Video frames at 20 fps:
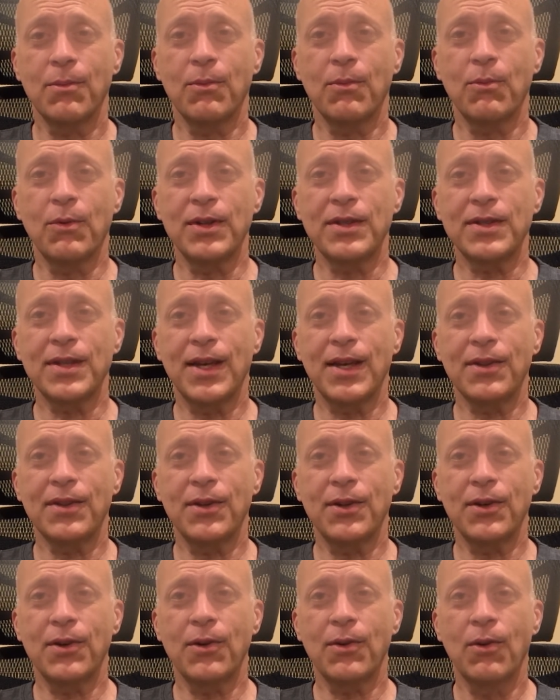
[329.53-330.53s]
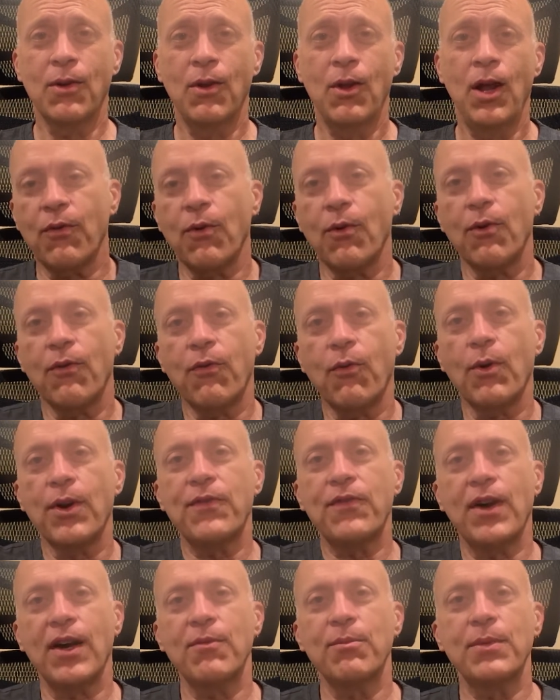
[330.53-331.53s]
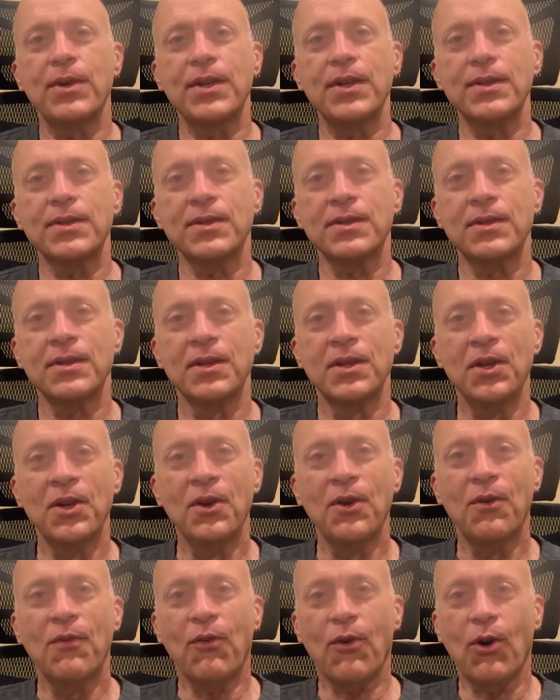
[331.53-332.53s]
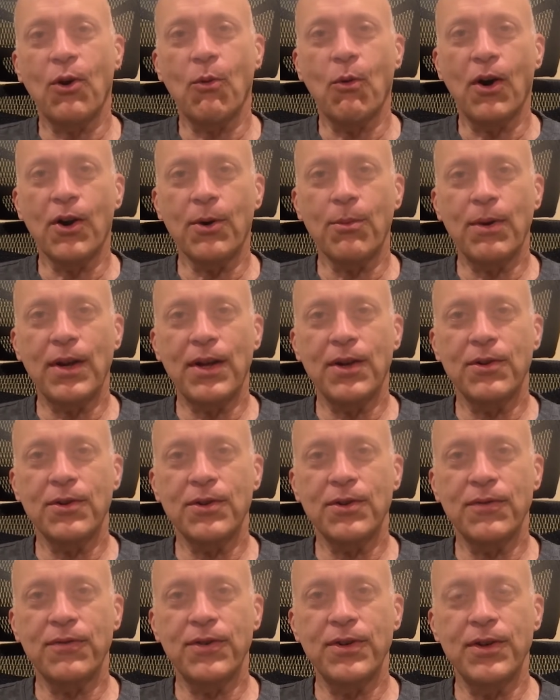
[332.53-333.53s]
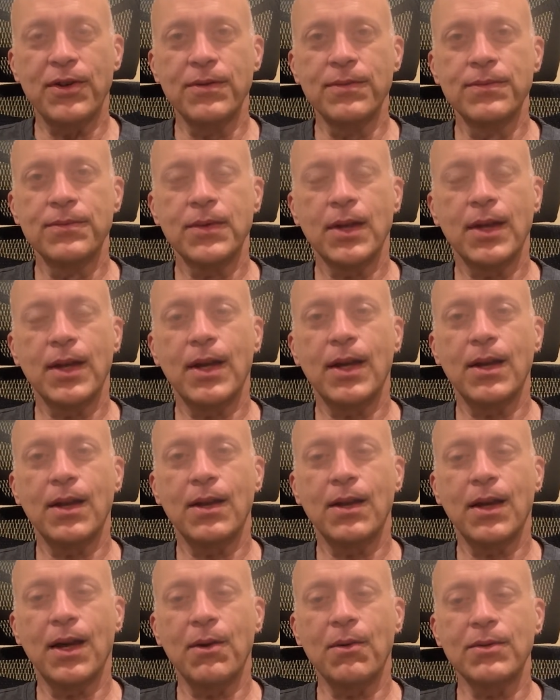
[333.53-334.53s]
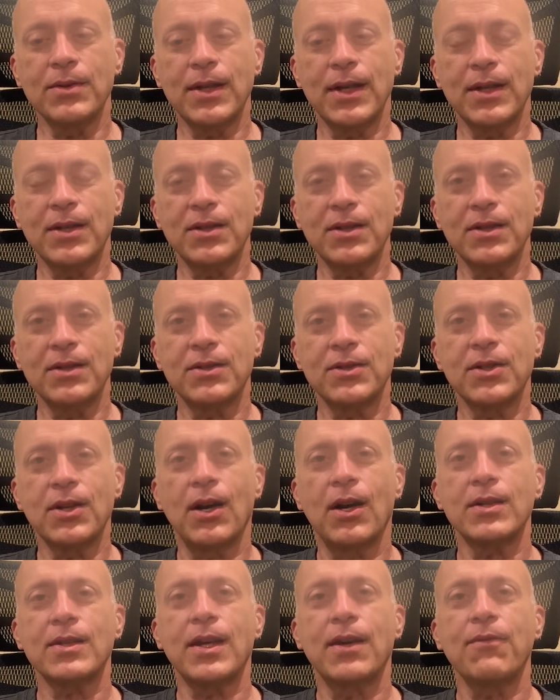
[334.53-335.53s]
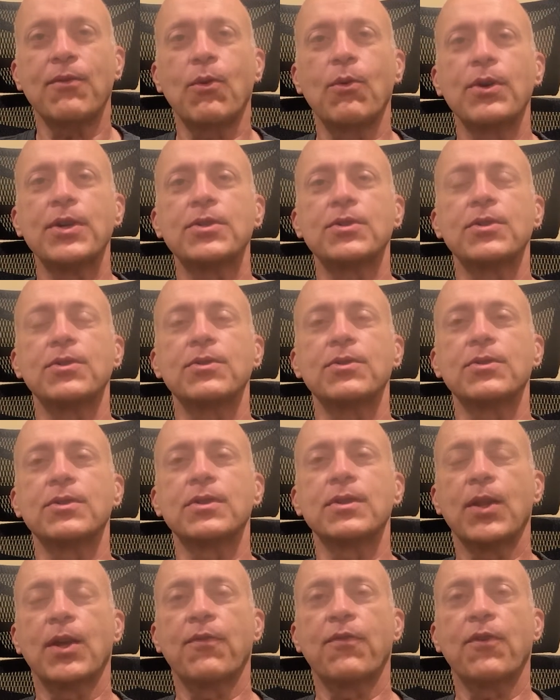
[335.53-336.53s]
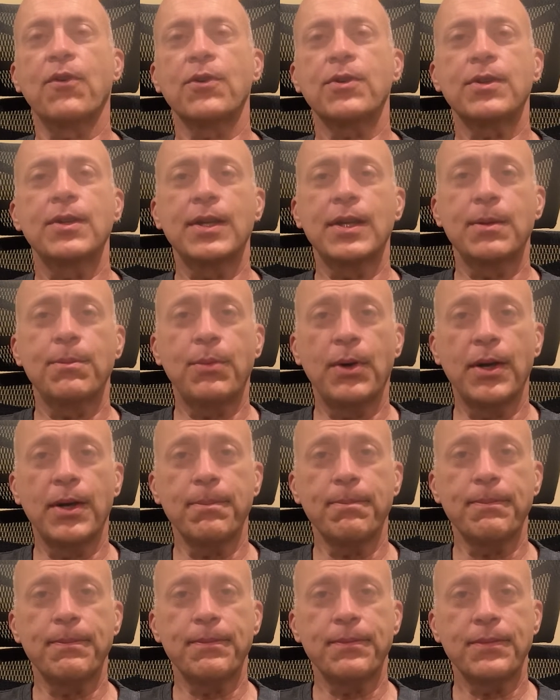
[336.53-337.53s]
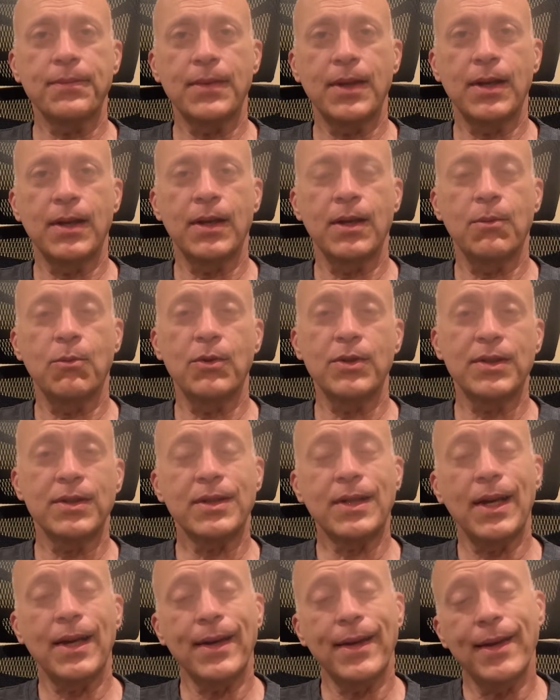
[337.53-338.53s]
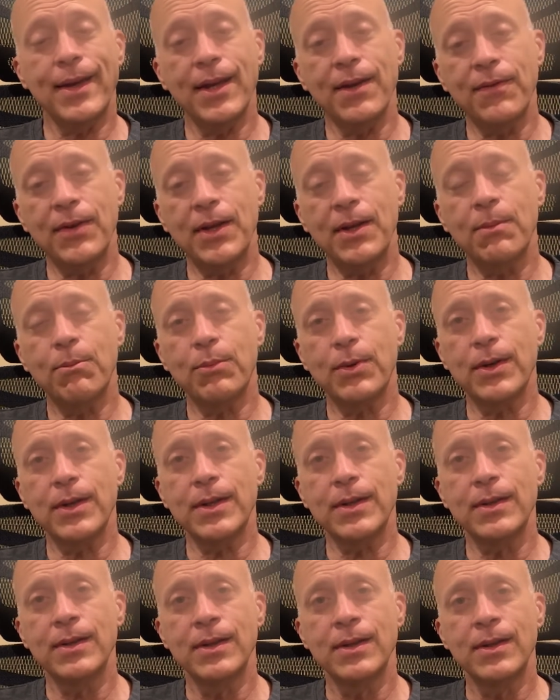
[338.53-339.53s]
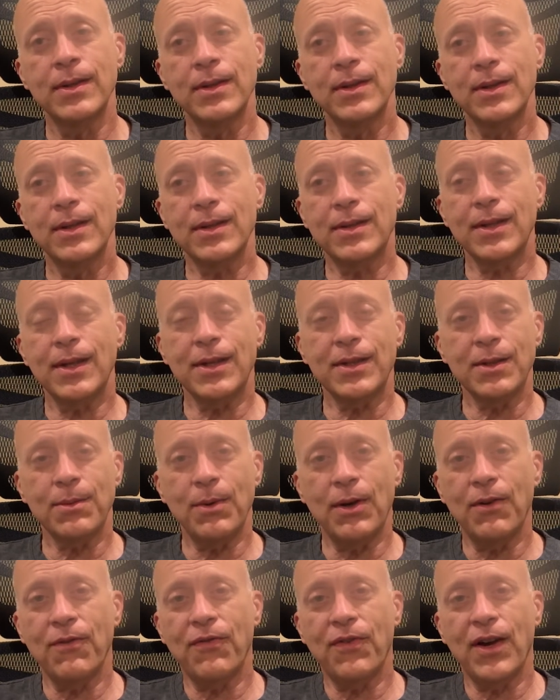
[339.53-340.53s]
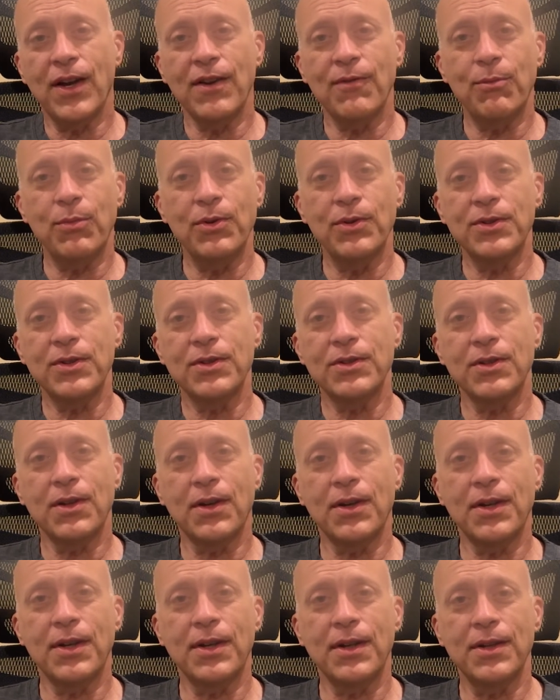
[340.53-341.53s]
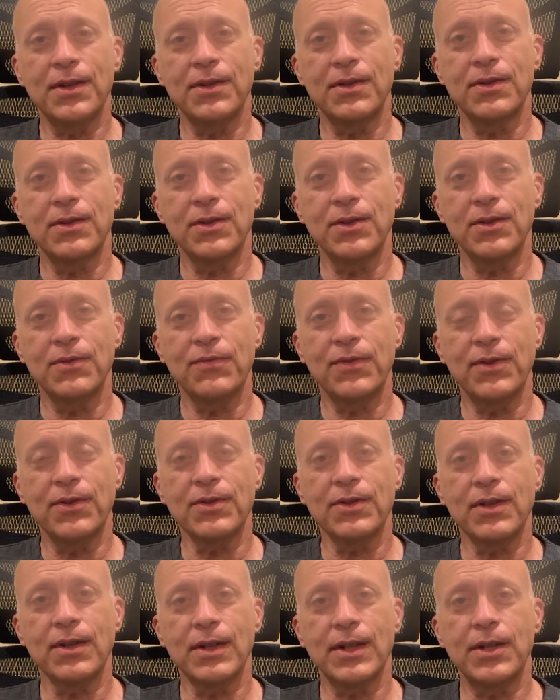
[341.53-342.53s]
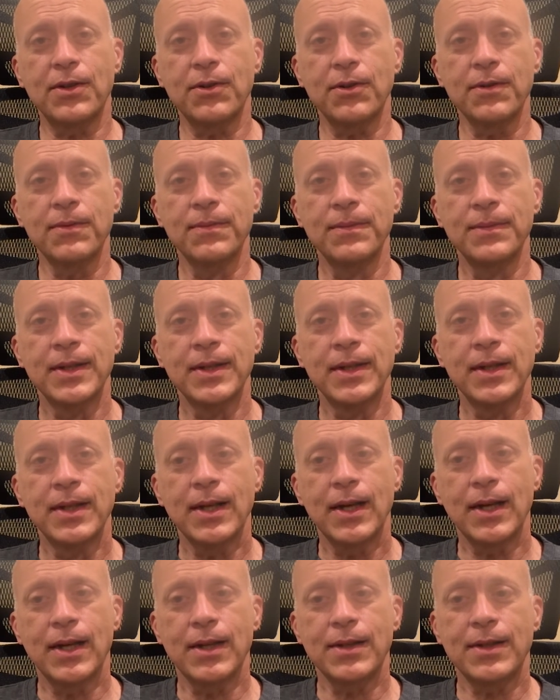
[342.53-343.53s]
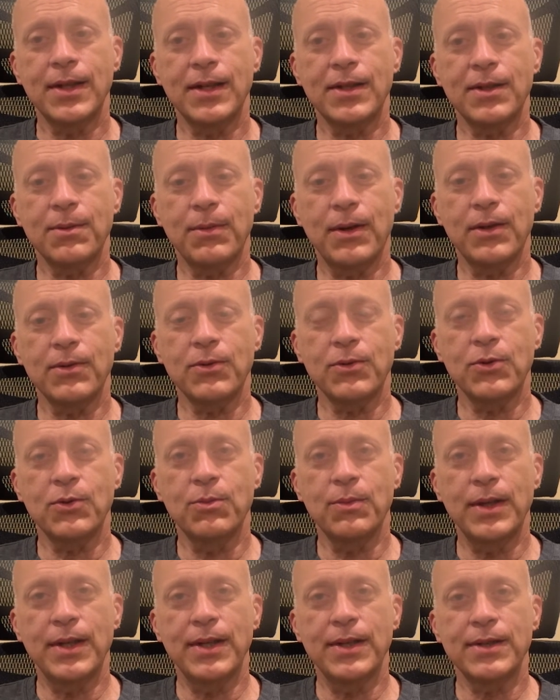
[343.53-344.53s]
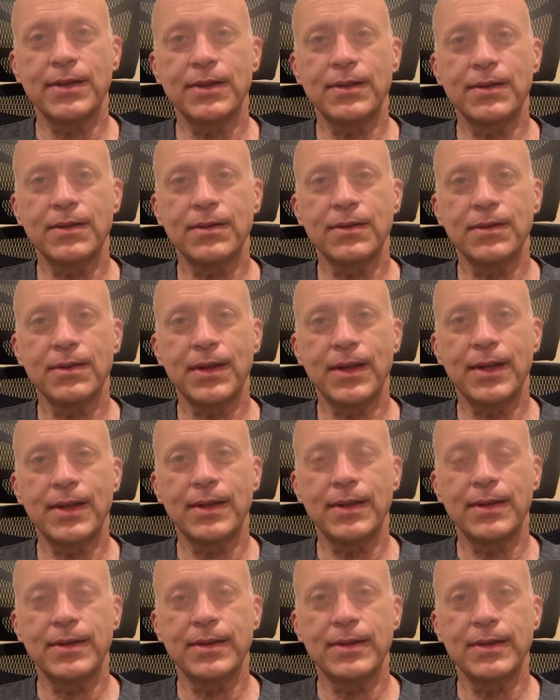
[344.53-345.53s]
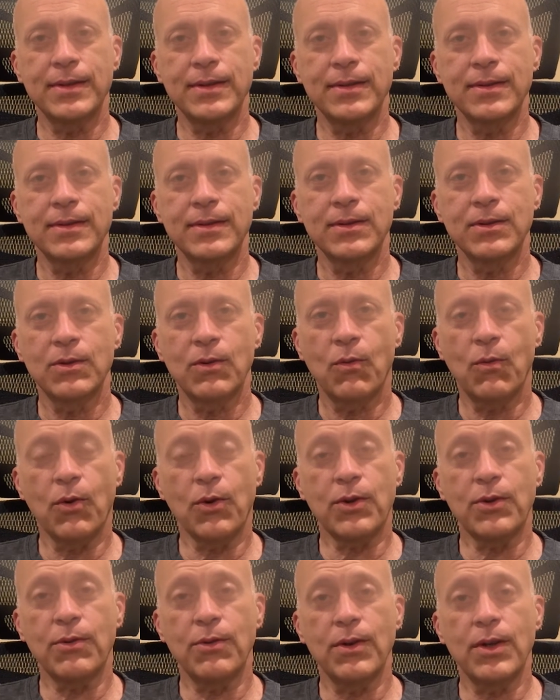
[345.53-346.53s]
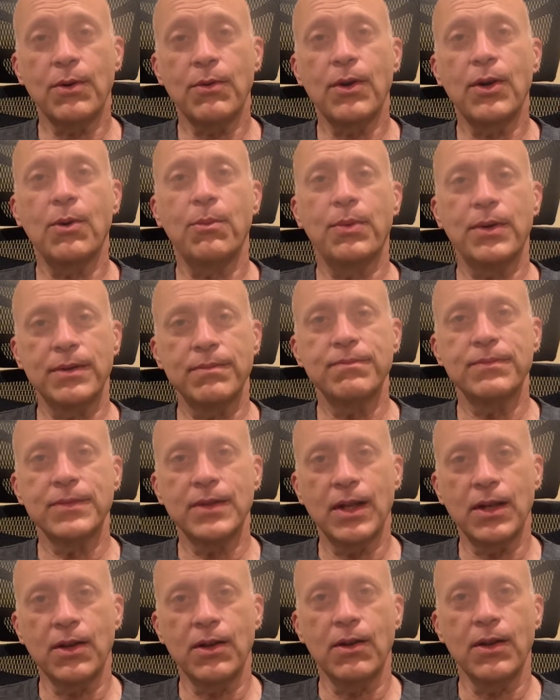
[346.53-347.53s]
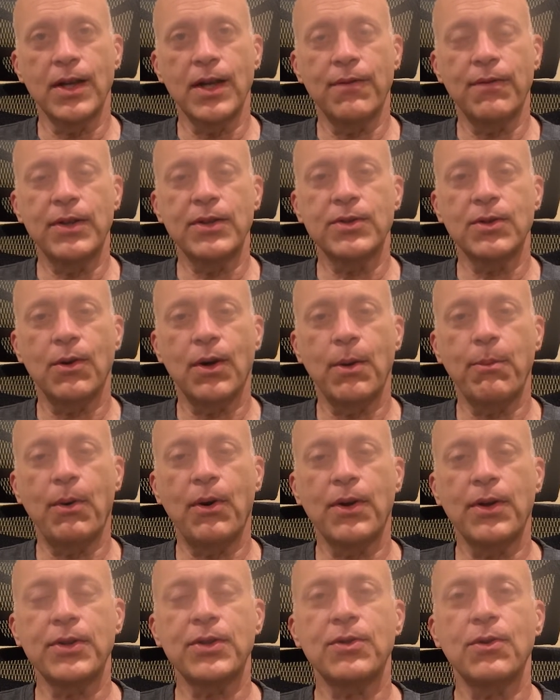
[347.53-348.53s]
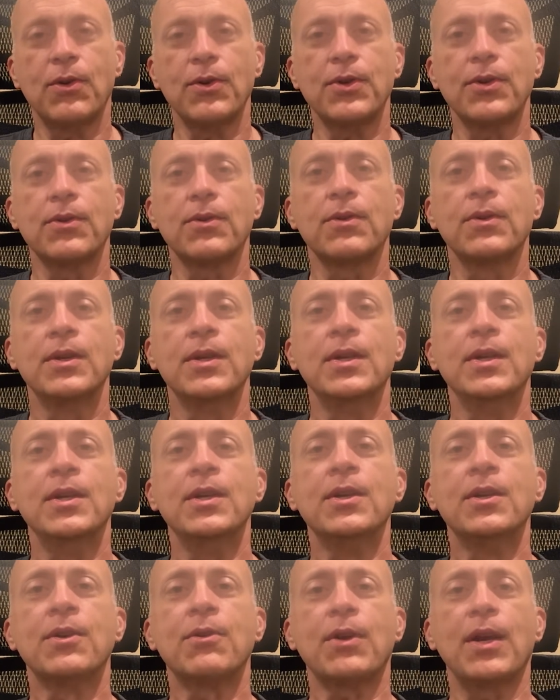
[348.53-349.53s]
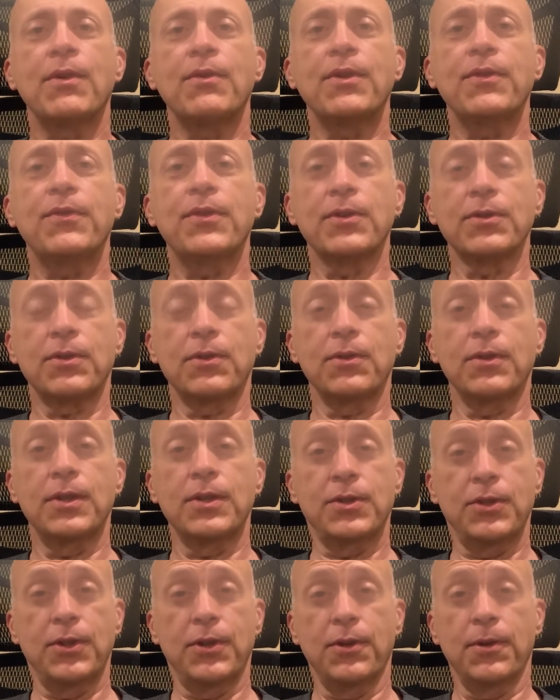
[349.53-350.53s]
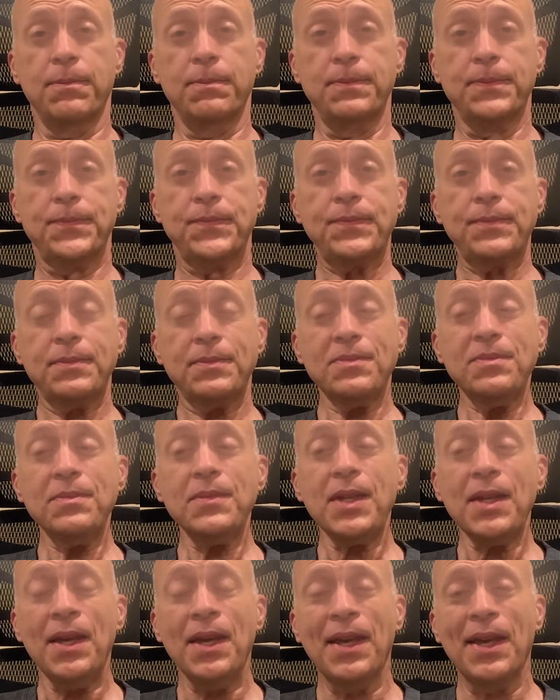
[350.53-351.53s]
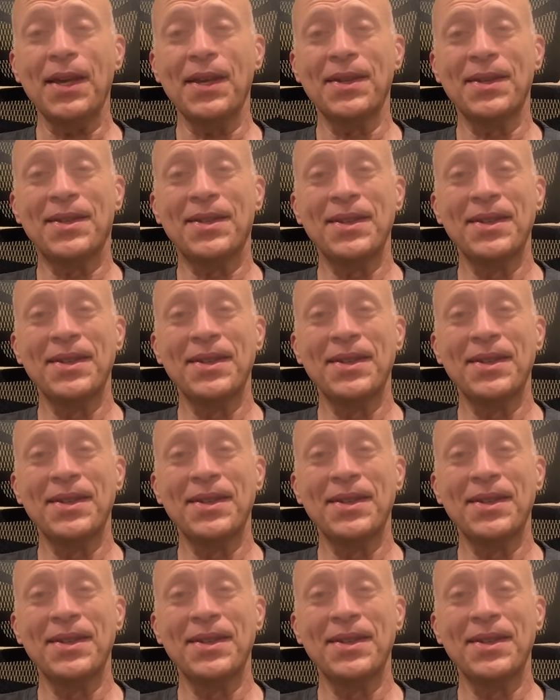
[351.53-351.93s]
We sat there for 45 minutes for our water bladders to fill, and I was actually shocked. I've always used a first need pump, which is kind of heavy, but it takes about 5 pushes on it and it fills a liter. It takes about 2 minutes and works really well, but a little heavy. So I bought a Sawyer gravity filter this year, and